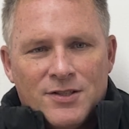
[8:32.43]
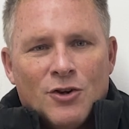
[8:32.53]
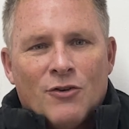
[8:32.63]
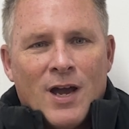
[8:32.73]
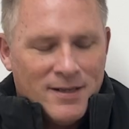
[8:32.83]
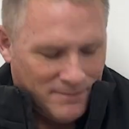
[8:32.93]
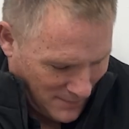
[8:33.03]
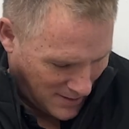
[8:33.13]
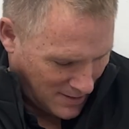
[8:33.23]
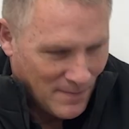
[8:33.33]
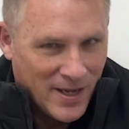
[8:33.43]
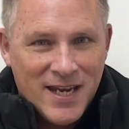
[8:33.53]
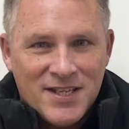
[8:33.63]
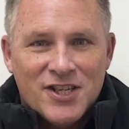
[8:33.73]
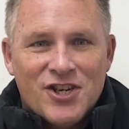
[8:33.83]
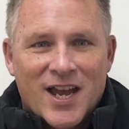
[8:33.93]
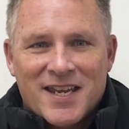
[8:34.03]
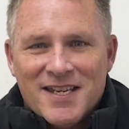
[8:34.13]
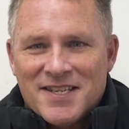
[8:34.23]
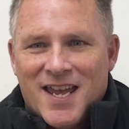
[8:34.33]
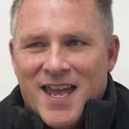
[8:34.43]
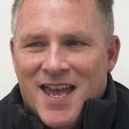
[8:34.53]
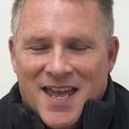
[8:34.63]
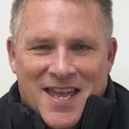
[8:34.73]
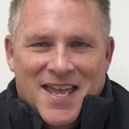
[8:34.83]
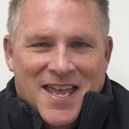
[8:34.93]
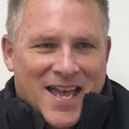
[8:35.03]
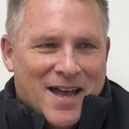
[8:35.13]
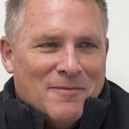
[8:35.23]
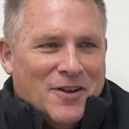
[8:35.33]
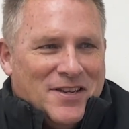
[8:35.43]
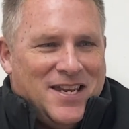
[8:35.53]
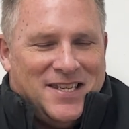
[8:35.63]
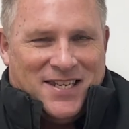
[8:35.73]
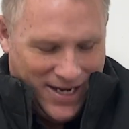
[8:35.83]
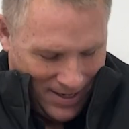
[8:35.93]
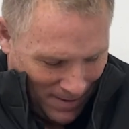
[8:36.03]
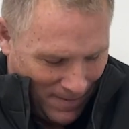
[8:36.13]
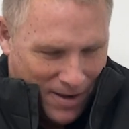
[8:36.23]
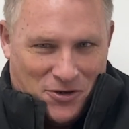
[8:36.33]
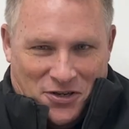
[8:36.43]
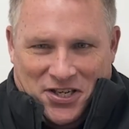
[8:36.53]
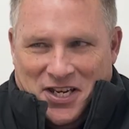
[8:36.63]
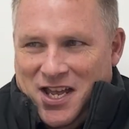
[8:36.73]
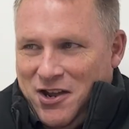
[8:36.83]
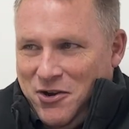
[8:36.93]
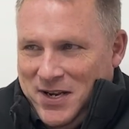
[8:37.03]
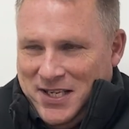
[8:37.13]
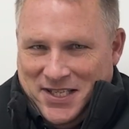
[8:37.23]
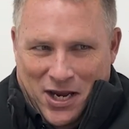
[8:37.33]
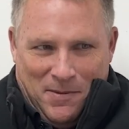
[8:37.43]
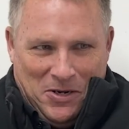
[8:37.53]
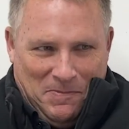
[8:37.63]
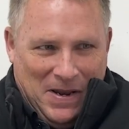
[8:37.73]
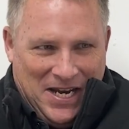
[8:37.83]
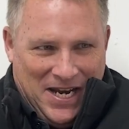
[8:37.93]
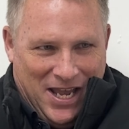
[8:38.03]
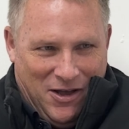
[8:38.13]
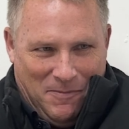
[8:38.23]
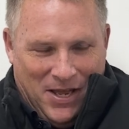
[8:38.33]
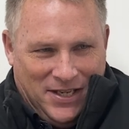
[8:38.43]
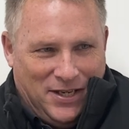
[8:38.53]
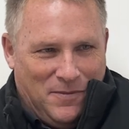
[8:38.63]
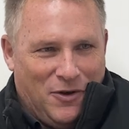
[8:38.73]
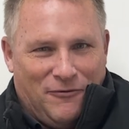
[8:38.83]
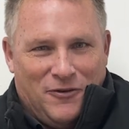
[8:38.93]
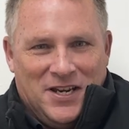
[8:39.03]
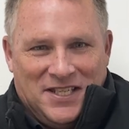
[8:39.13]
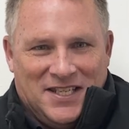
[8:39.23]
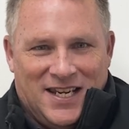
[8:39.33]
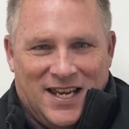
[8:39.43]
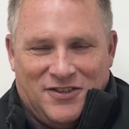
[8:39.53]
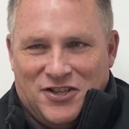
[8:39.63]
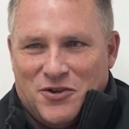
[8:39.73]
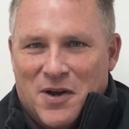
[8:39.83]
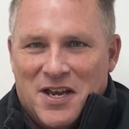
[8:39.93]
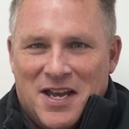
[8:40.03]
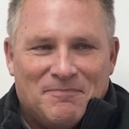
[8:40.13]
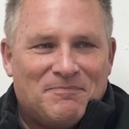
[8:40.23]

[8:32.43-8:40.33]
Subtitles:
It's all right. Yeah. My heated jacket's here. I'm good to go. It's so much better now, but so we're not freezing to death just quite yet.